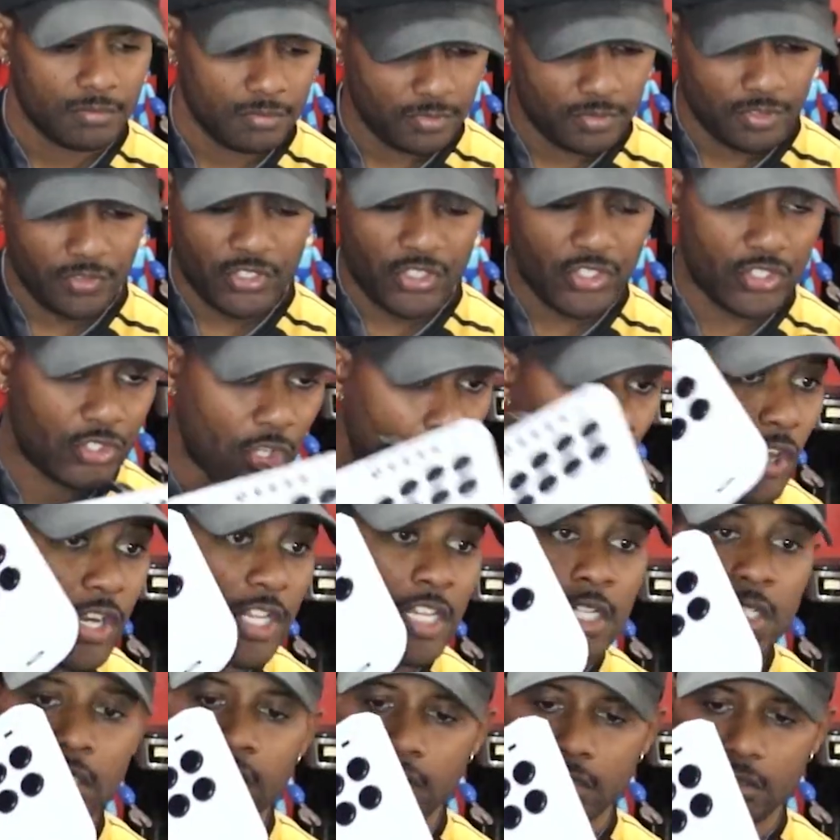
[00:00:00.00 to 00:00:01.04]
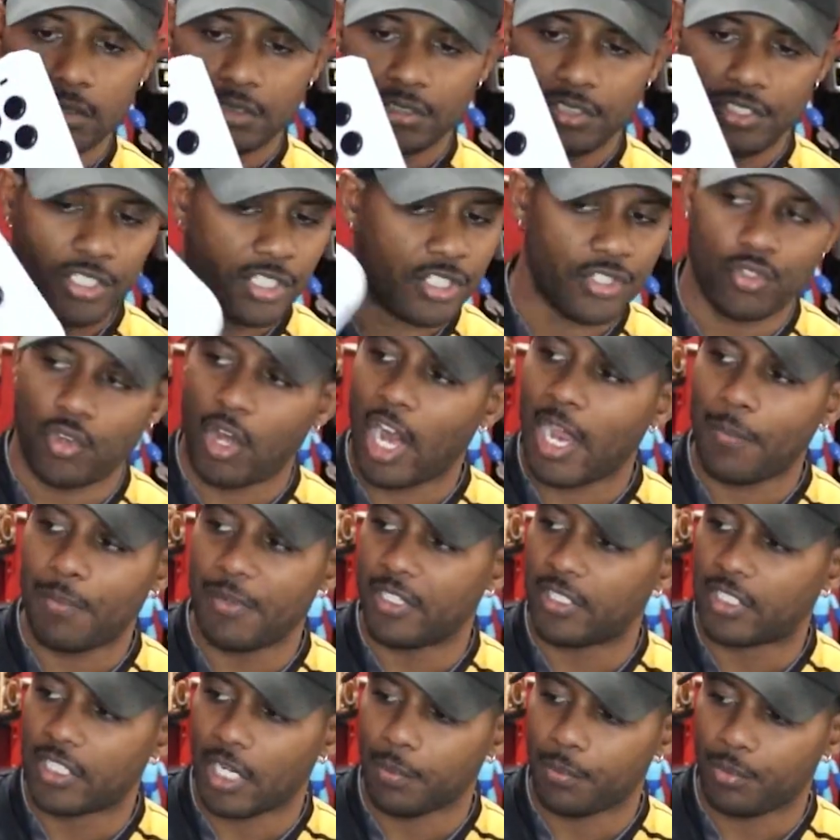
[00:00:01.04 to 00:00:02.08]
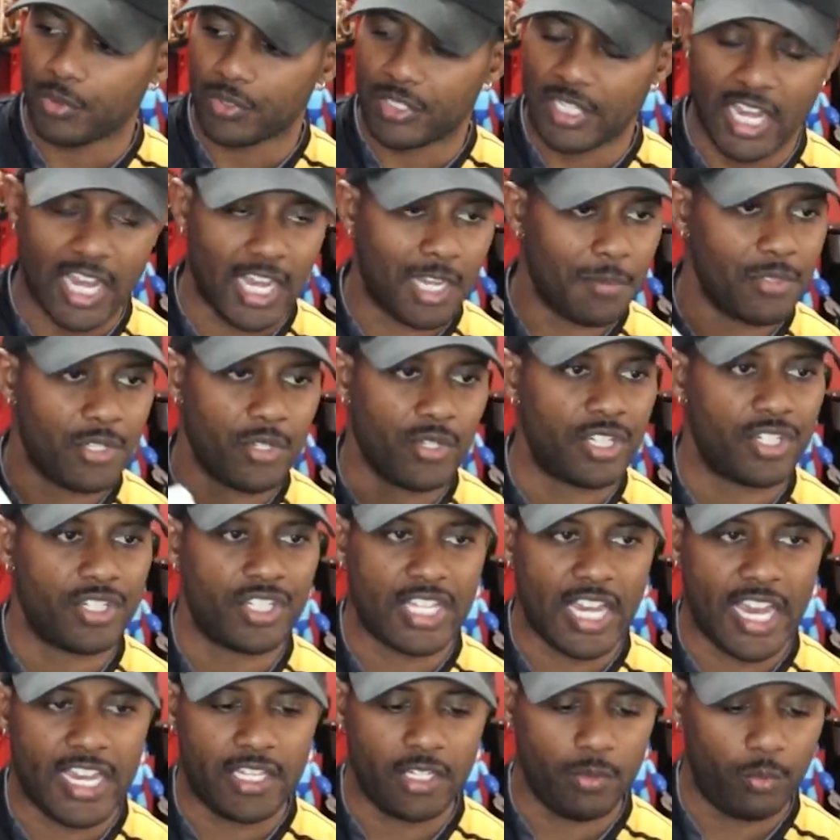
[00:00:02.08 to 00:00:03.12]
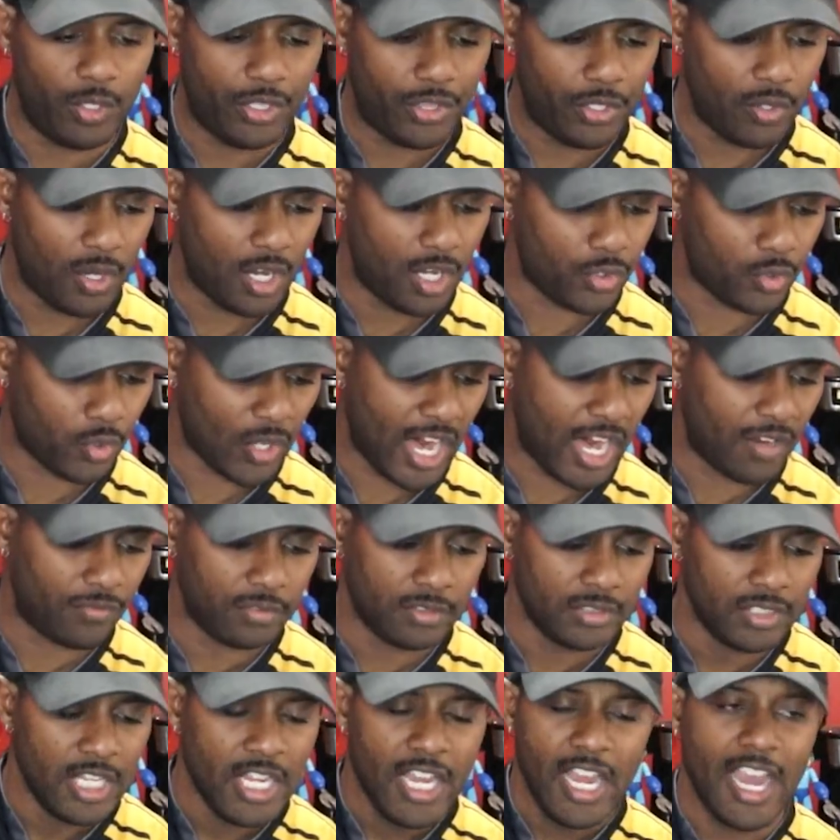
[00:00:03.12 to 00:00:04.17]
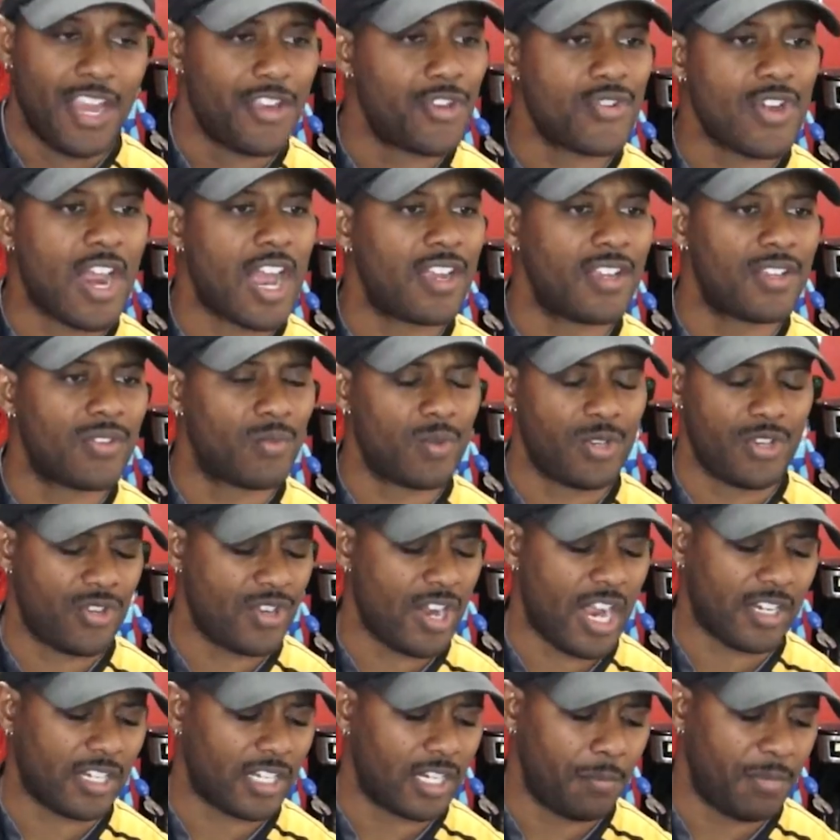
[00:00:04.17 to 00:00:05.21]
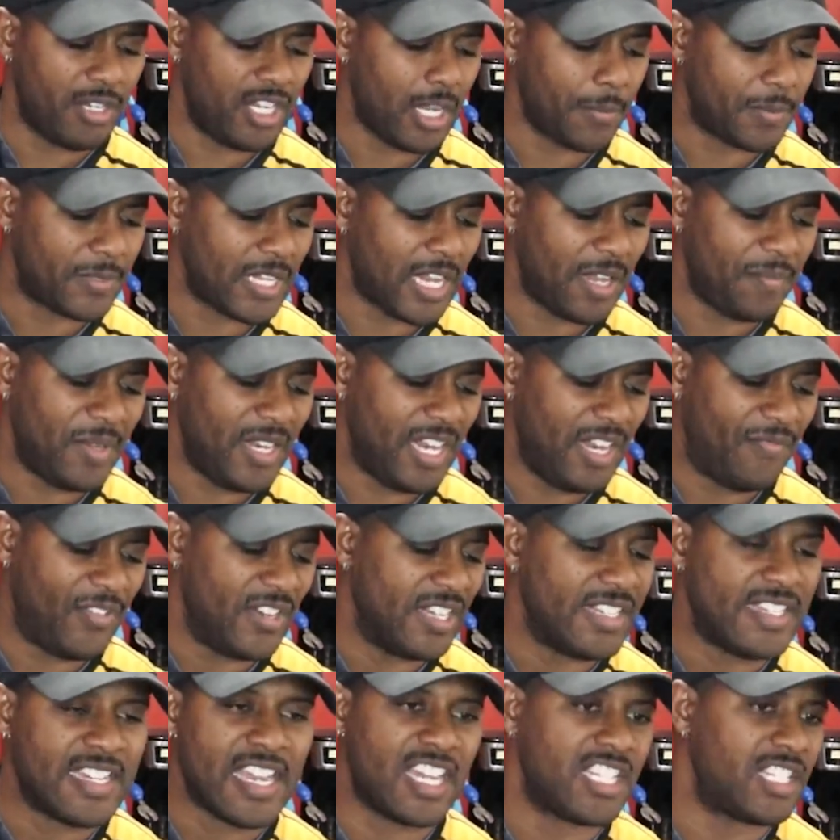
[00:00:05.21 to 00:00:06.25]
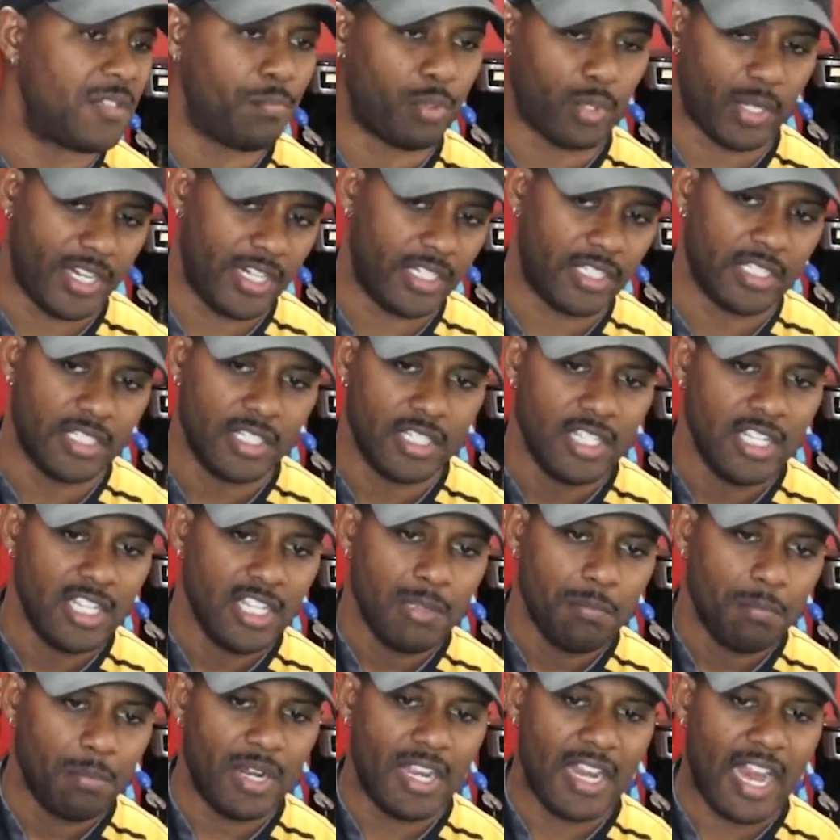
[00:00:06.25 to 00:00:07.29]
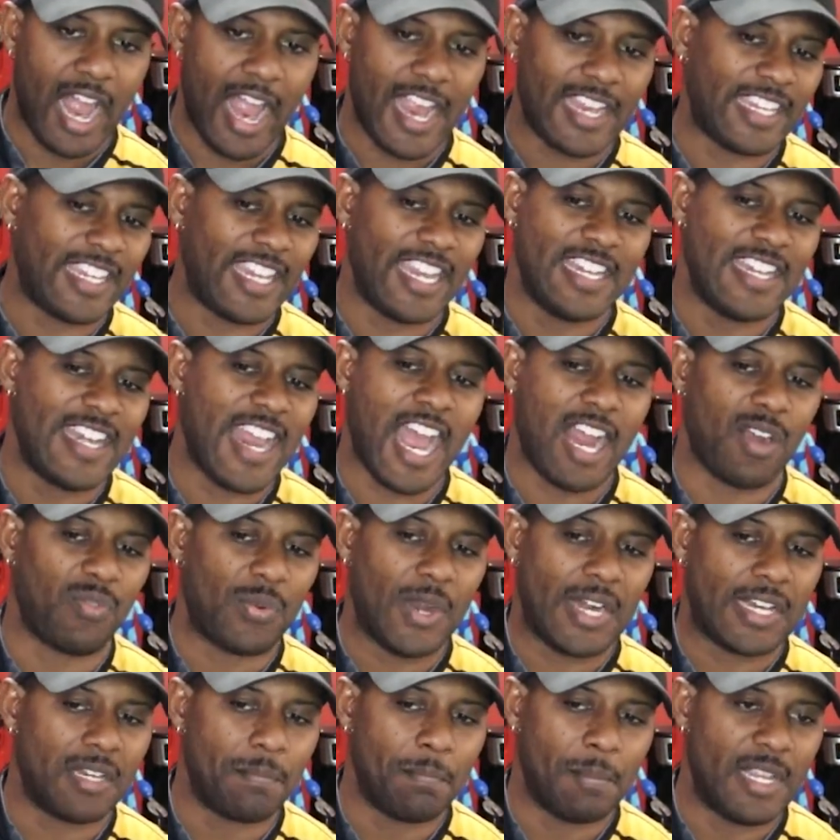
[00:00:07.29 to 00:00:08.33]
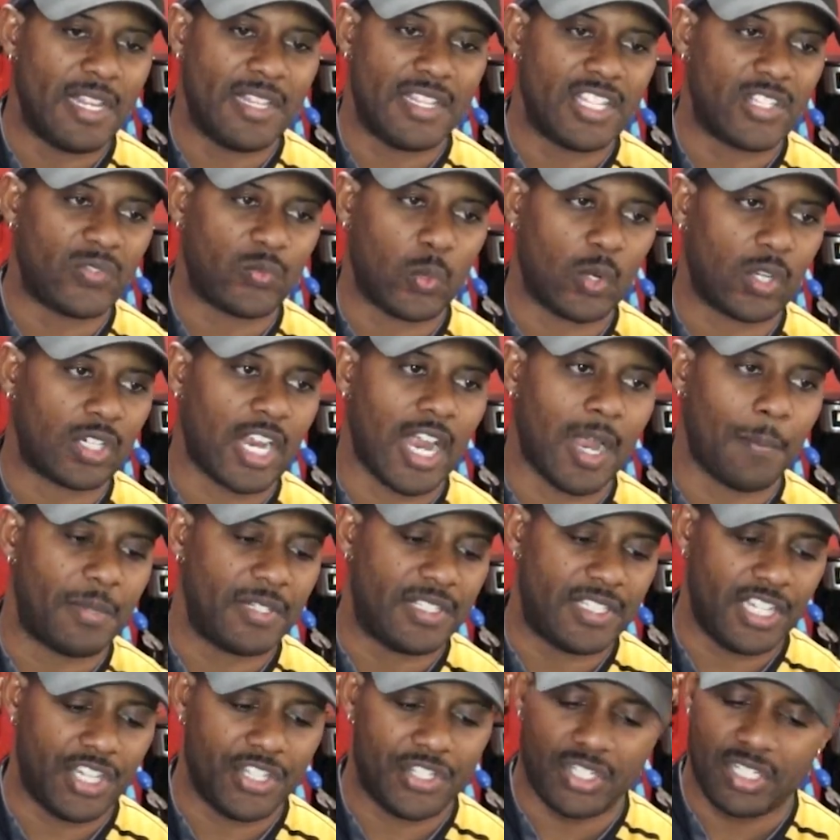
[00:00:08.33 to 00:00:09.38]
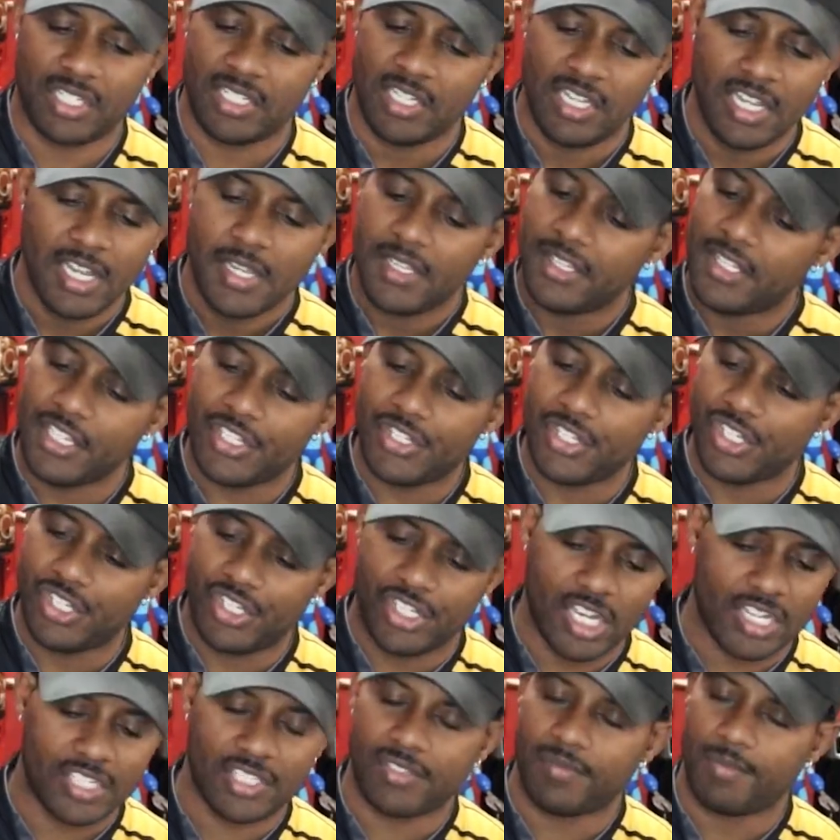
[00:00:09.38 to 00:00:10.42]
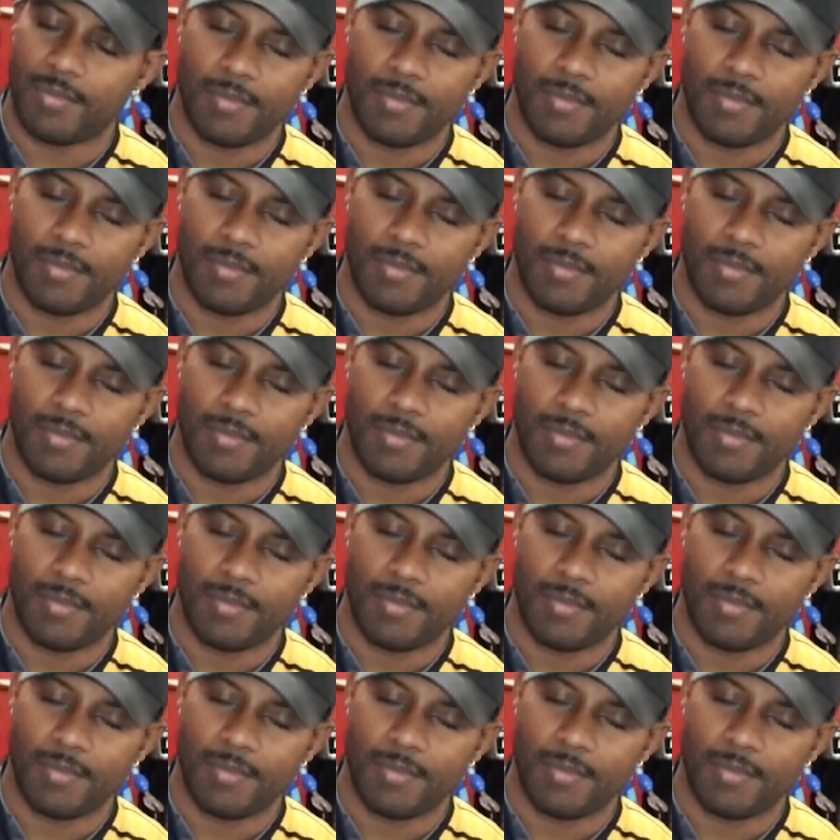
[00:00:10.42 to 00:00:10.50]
sturdy. You can drop it a couple times. You can take it with you on travel, and you're not gonna be upset if it does break. But I cannot recommend this for a competition. This is just